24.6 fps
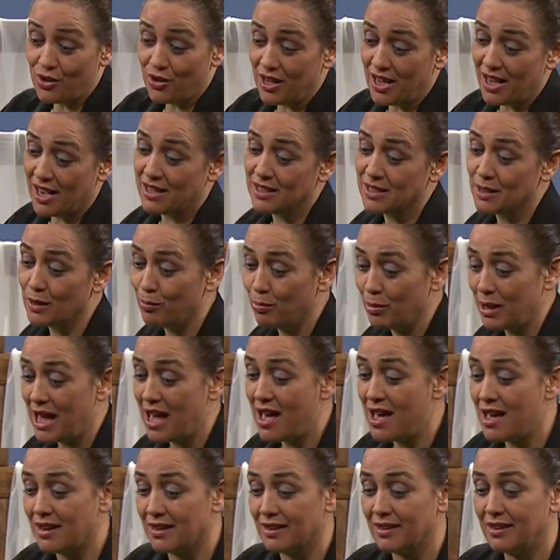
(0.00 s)
He has the
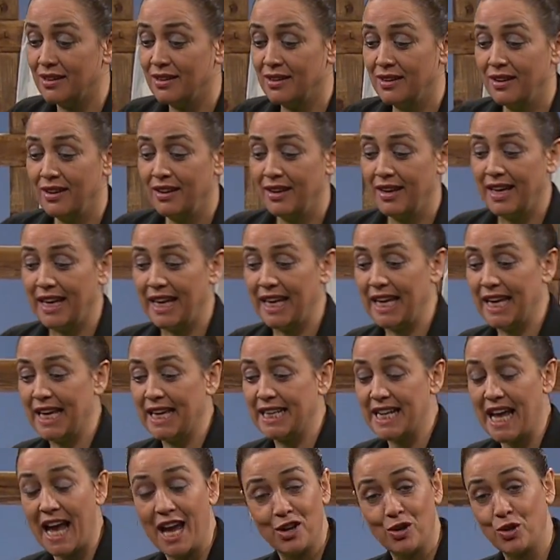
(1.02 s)
plan.
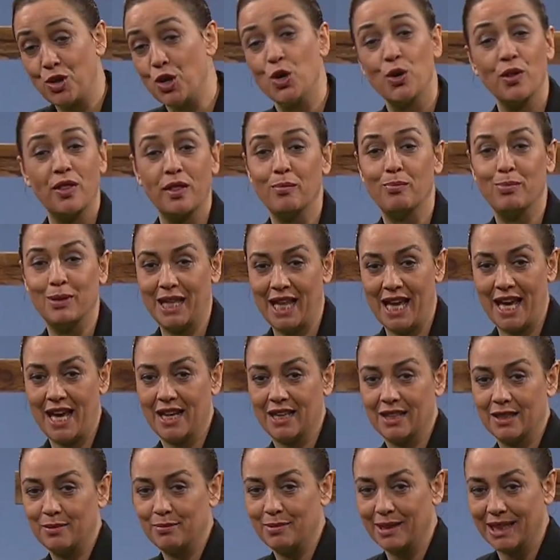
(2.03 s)
And I don't know the plan,
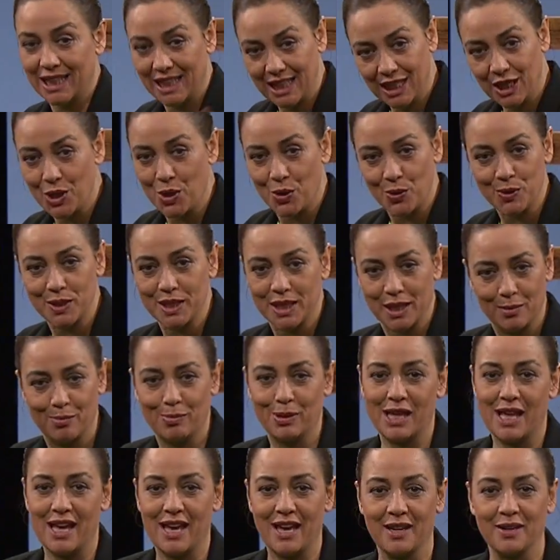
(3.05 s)
but He knows the
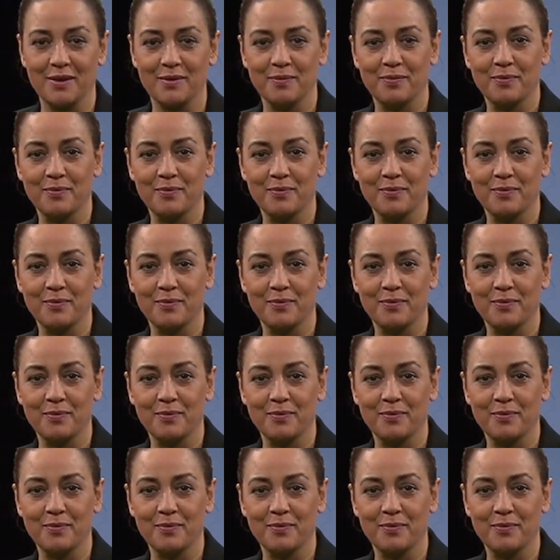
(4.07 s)
plan.